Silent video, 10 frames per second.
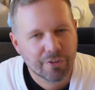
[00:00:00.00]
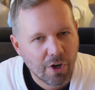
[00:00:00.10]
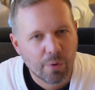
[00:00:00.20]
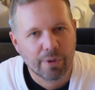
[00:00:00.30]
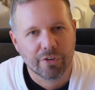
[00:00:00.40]

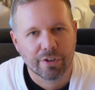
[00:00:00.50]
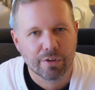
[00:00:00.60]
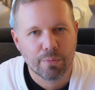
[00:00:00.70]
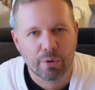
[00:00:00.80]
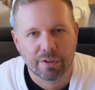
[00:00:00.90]
always a
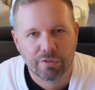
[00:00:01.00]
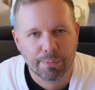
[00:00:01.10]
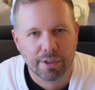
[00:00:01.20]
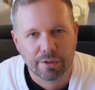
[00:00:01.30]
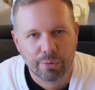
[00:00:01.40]
good morning from
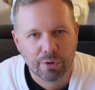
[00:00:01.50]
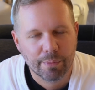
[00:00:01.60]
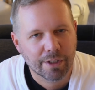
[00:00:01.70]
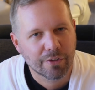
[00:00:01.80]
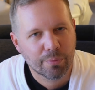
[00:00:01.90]
Encore
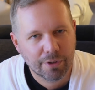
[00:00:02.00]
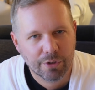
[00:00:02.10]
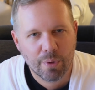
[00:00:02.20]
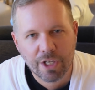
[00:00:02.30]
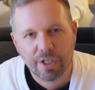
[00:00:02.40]
because, well,
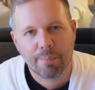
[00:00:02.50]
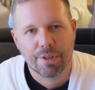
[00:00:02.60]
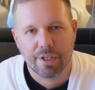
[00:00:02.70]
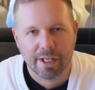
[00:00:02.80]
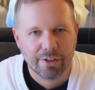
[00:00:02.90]
you're waking up in
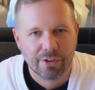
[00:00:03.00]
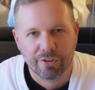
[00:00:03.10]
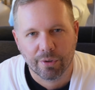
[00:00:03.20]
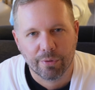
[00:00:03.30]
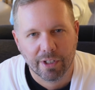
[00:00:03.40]
the nicest
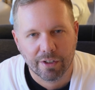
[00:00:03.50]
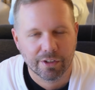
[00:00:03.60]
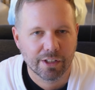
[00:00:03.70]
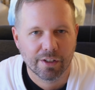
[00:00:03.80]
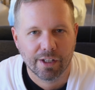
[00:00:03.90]
hotel
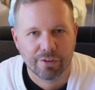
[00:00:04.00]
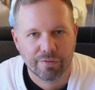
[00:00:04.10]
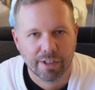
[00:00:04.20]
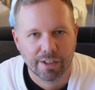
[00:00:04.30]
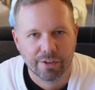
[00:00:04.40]
in Las
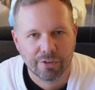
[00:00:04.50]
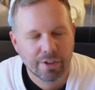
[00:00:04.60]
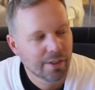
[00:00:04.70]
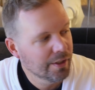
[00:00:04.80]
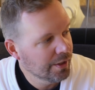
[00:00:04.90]
Vegas.
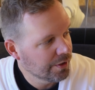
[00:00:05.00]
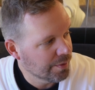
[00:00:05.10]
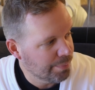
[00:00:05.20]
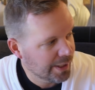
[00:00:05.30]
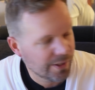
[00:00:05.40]
The
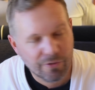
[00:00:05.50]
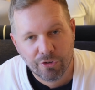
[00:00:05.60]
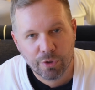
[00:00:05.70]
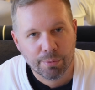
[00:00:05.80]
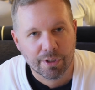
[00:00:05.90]
bed's
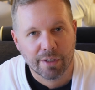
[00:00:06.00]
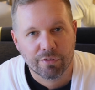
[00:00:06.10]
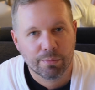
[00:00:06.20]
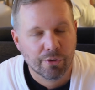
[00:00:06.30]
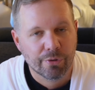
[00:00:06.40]
super
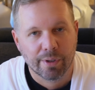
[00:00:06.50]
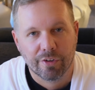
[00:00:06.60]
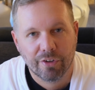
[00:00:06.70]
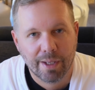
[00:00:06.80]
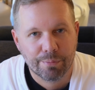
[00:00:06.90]
comfortable, so I
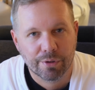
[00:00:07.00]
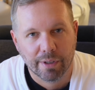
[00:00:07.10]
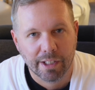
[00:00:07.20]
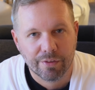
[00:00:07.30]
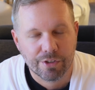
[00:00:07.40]
slept
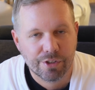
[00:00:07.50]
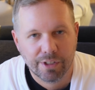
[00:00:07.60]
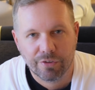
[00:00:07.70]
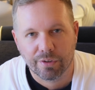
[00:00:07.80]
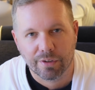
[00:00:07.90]
great. The
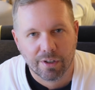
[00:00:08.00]
sheets are